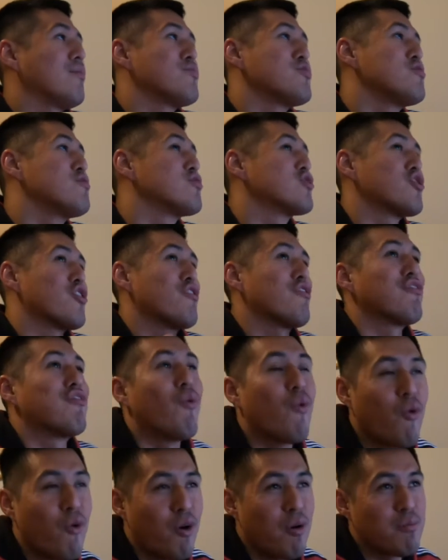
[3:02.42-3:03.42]
use certain
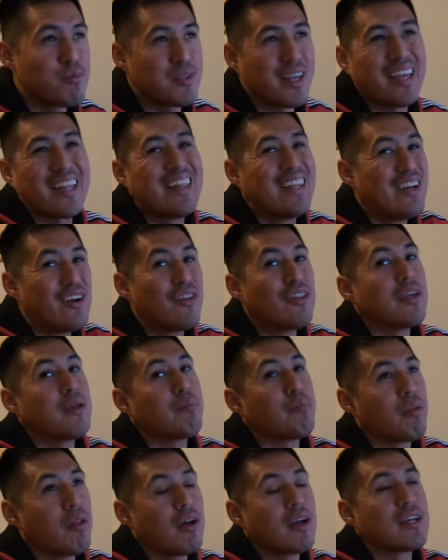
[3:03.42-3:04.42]
forms, like literally
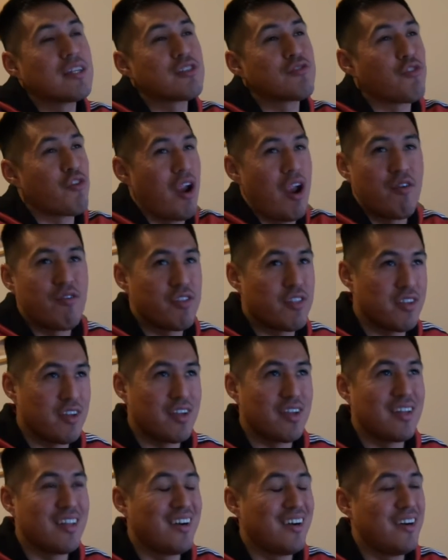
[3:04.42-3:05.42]
plugins for everything.